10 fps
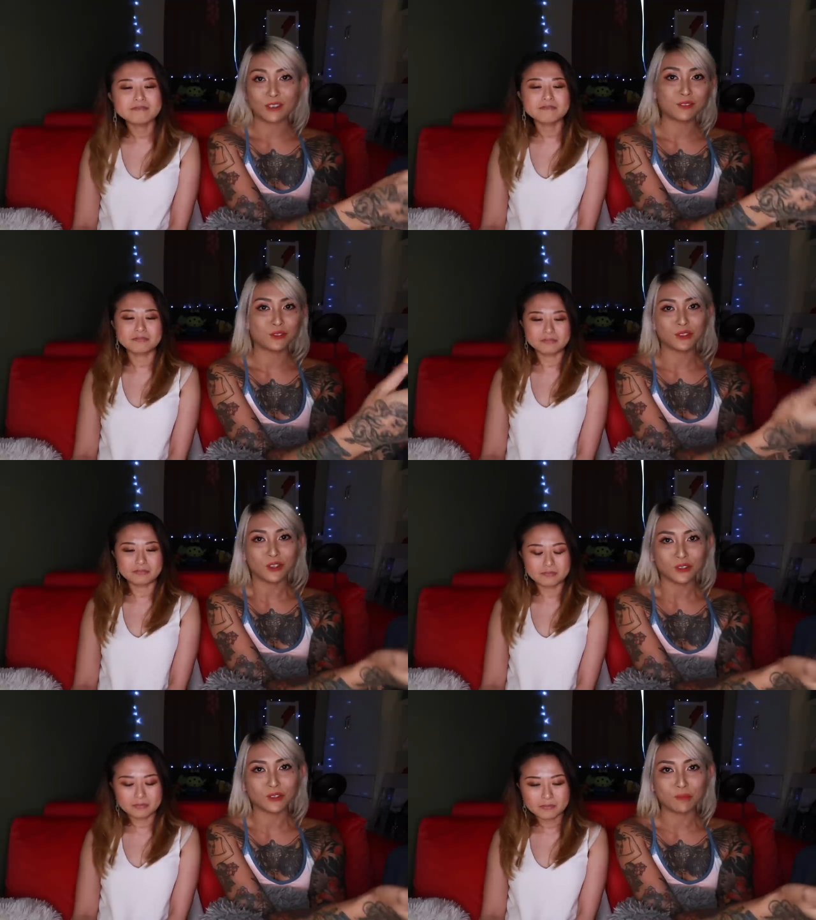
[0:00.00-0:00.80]
Speaker 1: You have to
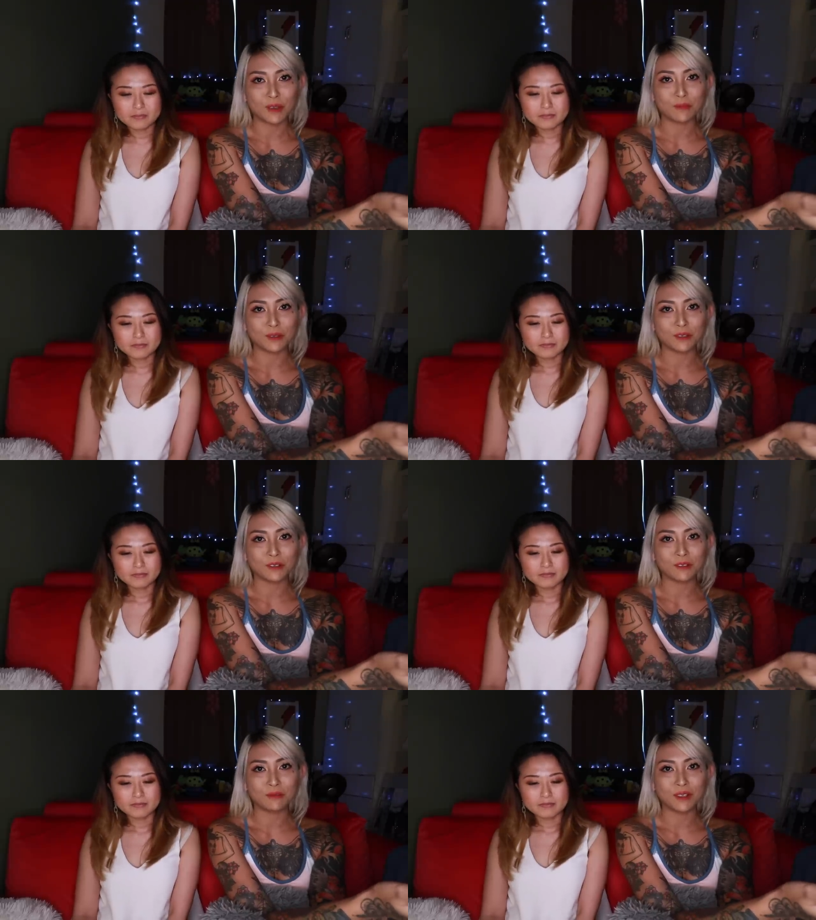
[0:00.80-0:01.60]
talk to
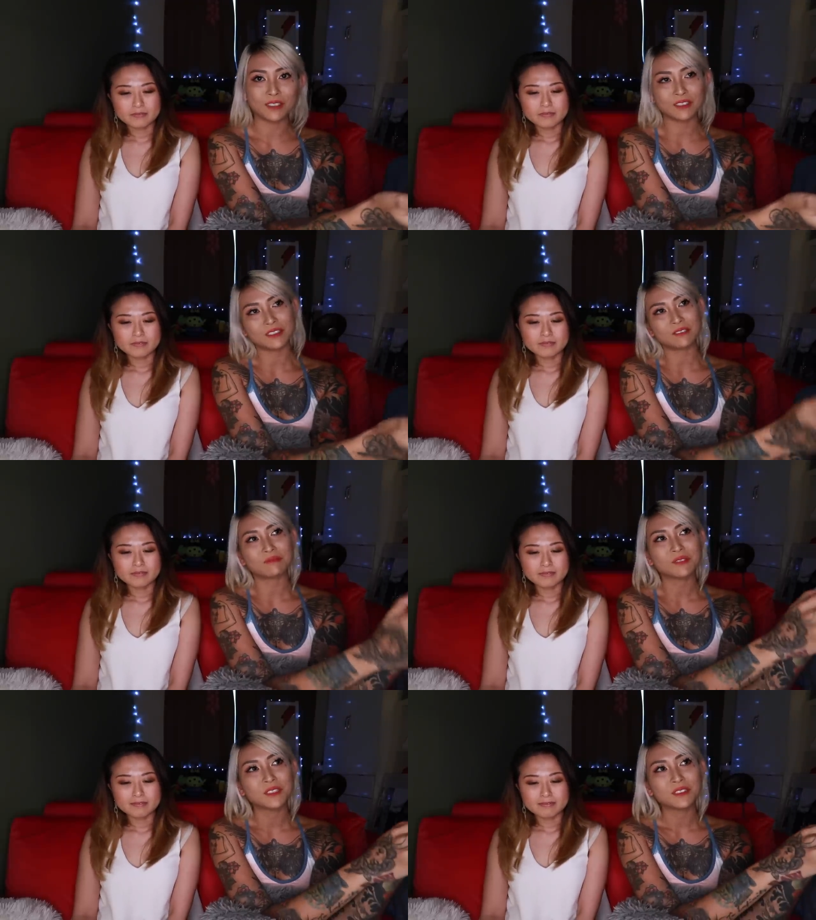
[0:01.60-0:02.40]
people
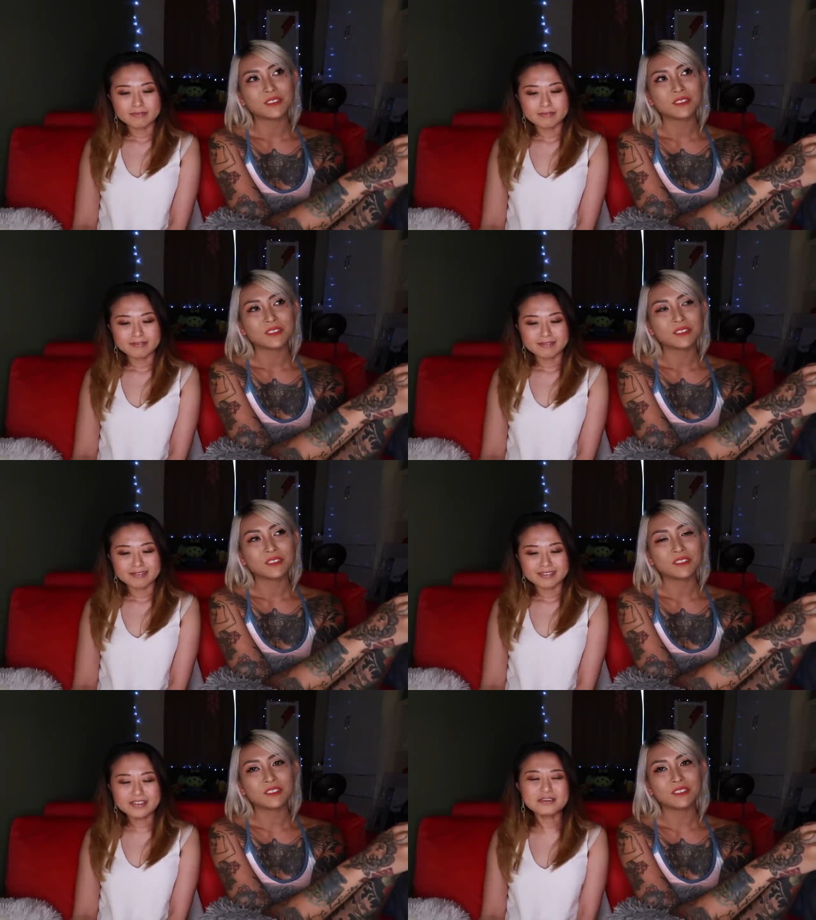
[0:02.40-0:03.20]
because
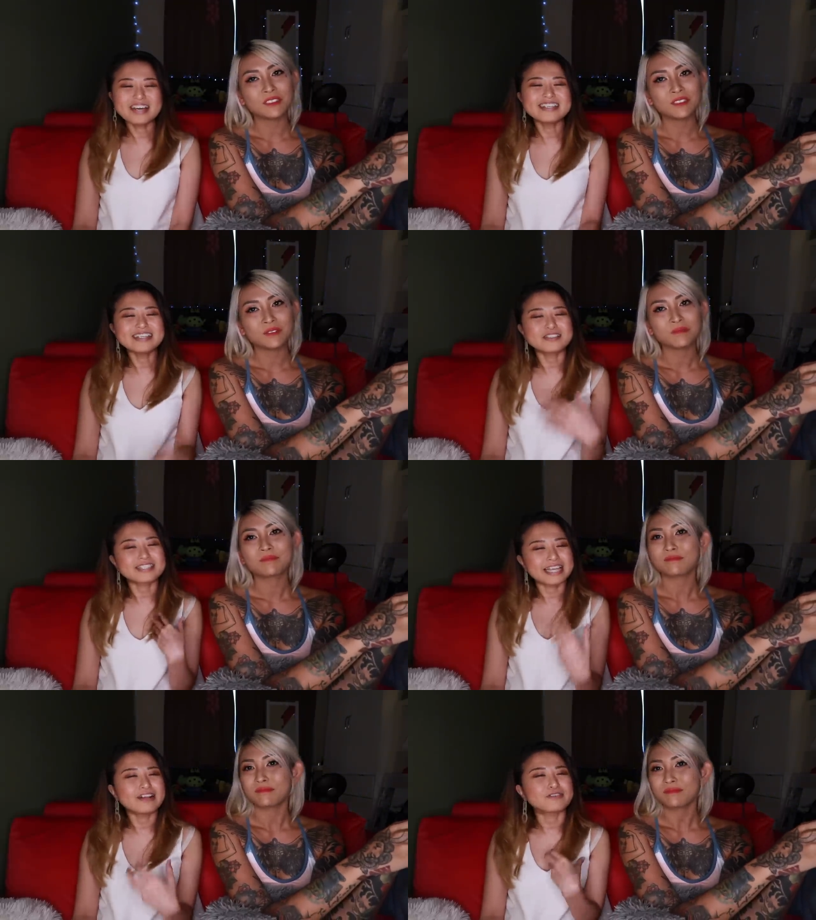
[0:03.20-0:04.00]
Speaker 2: you mm, kind of need
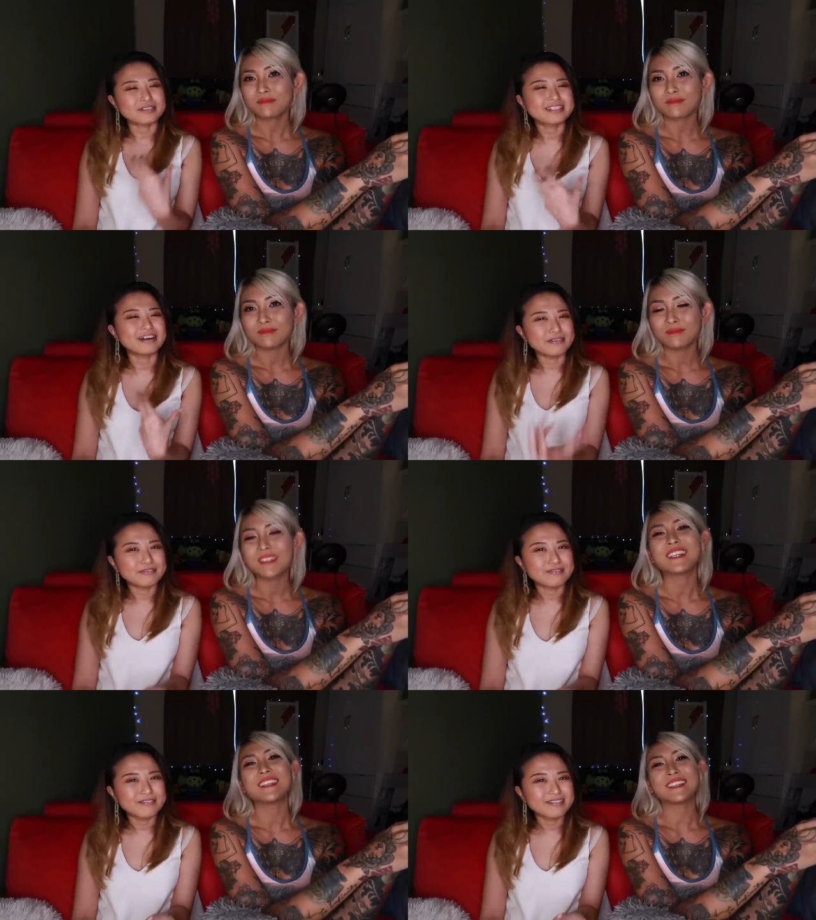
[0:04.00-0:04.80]
to sell
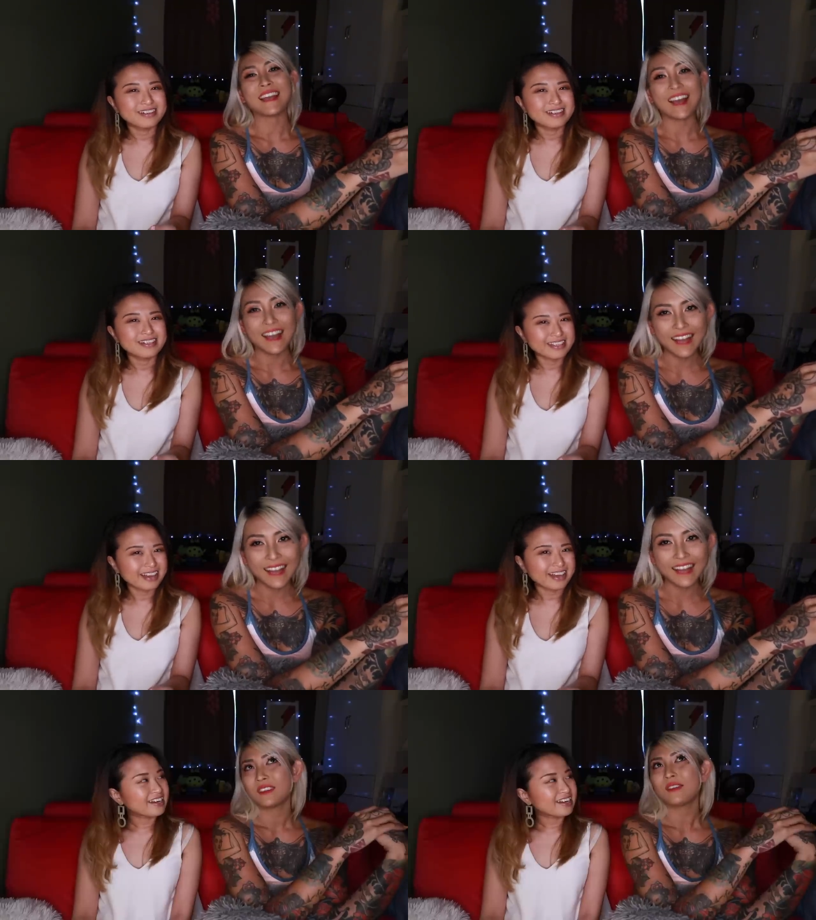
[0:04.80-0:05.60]
yourself.
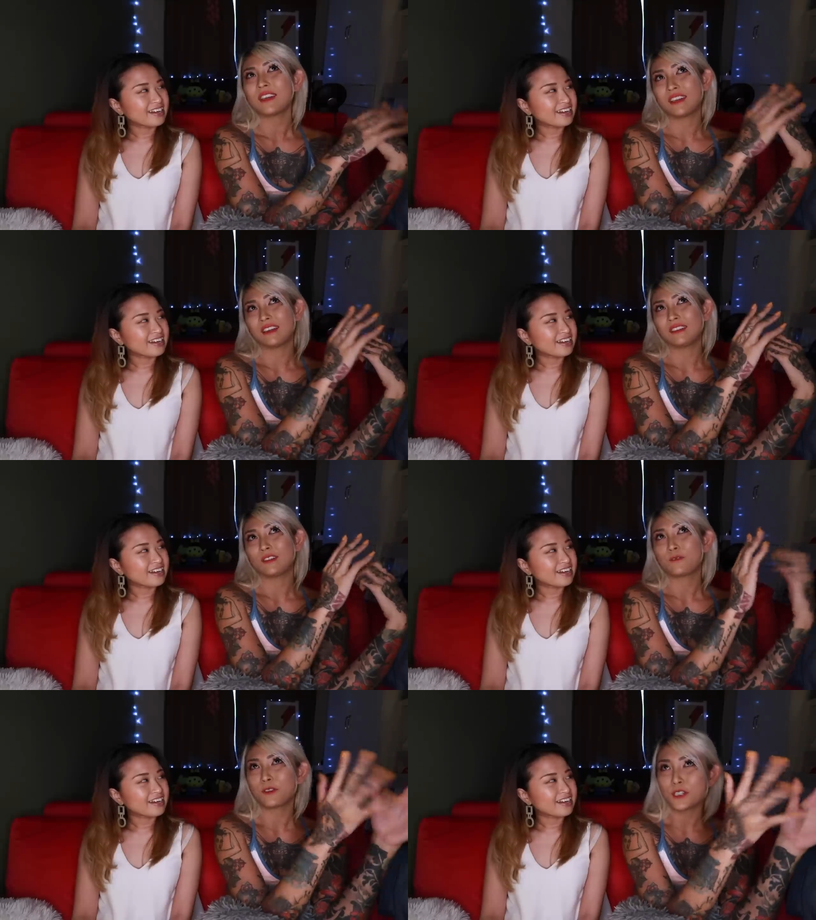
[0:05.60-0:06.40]
Speaker 1: Yeah. Yeah. Uh,
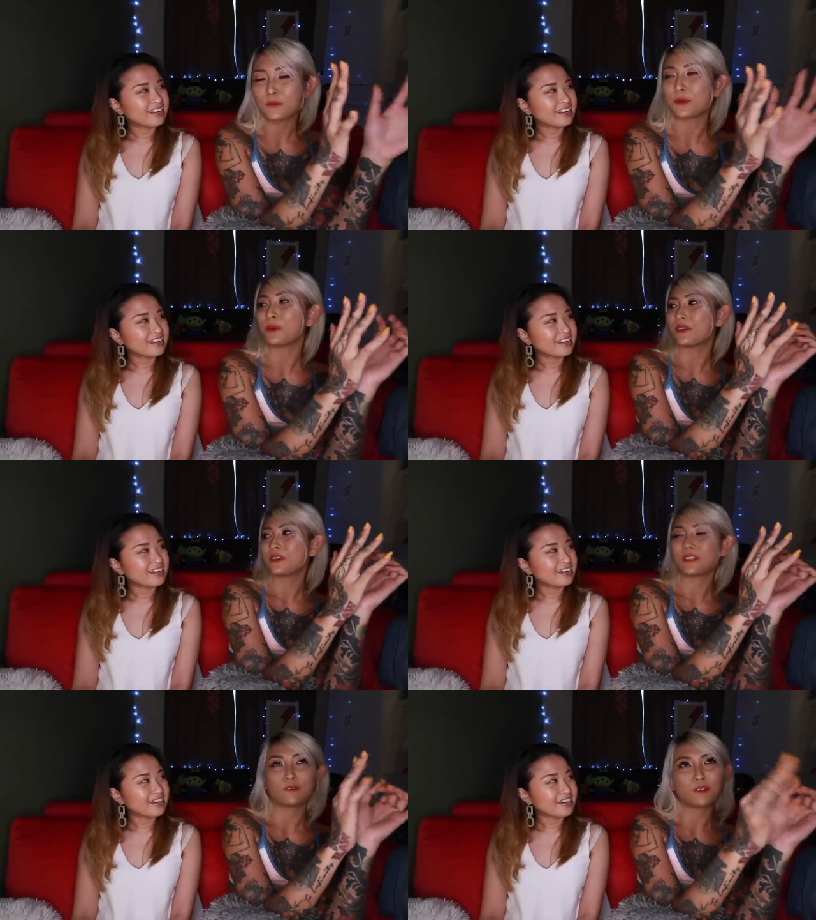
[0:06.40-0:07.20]
the first few
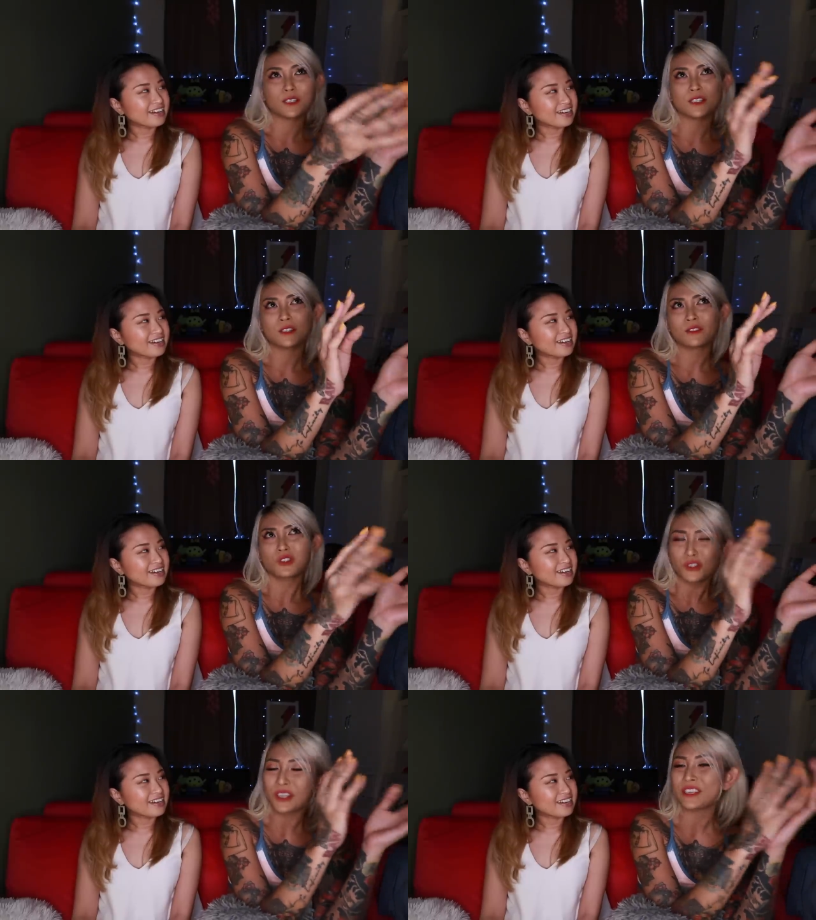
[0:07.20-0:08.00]
years, the first
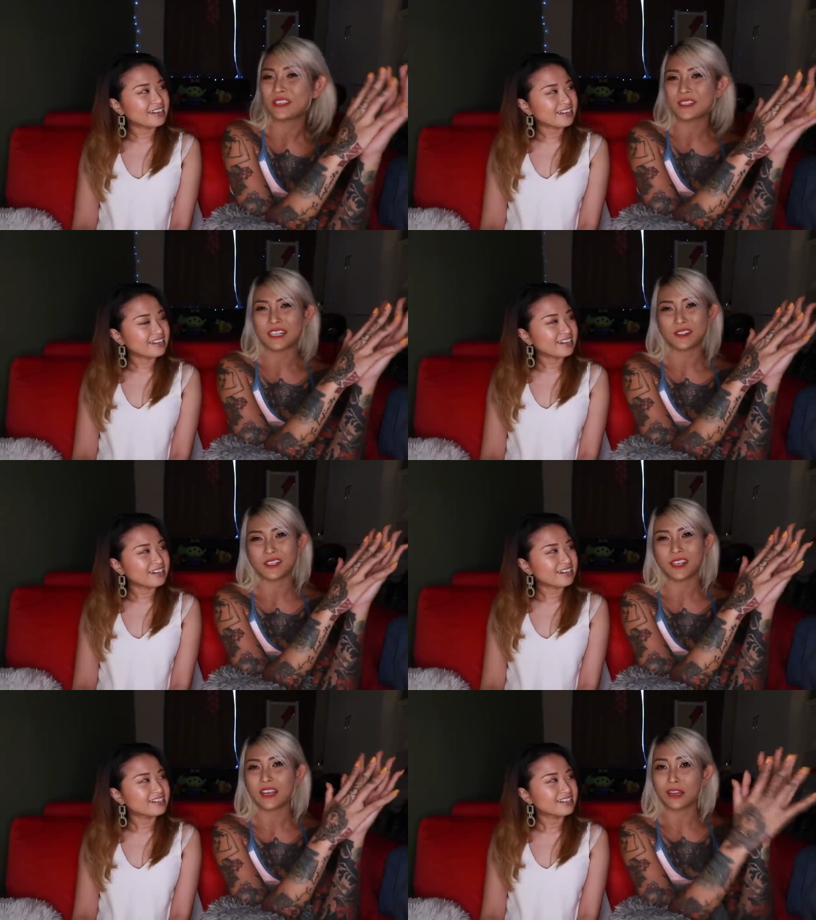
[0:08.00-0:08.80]
three years,
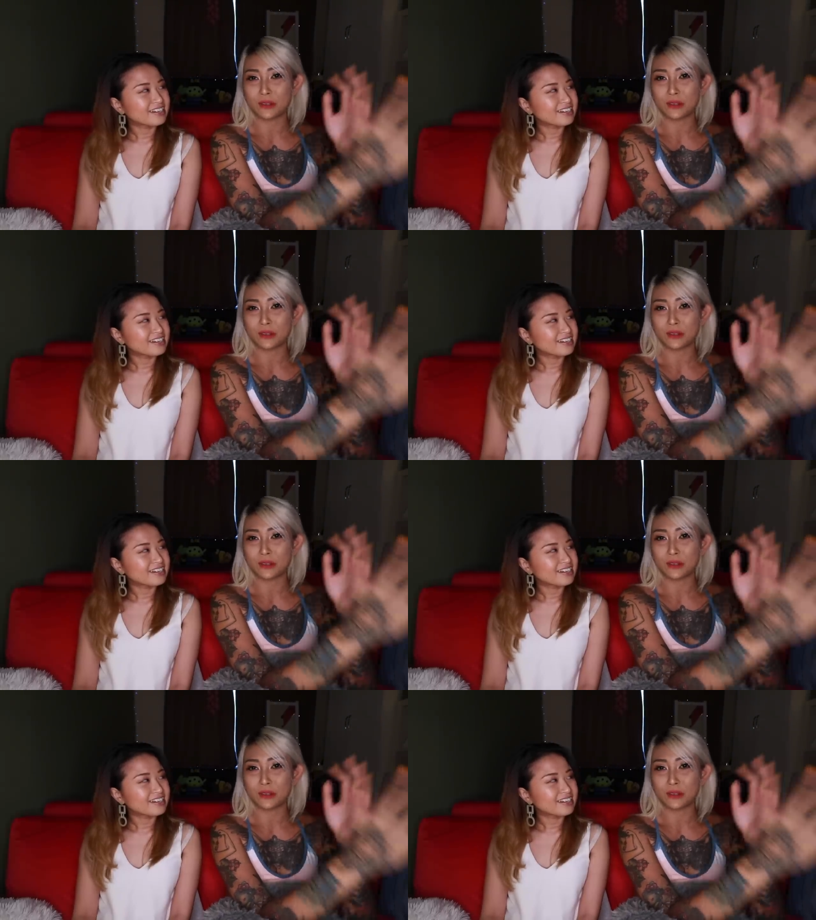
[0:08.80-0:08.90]
I'll say, I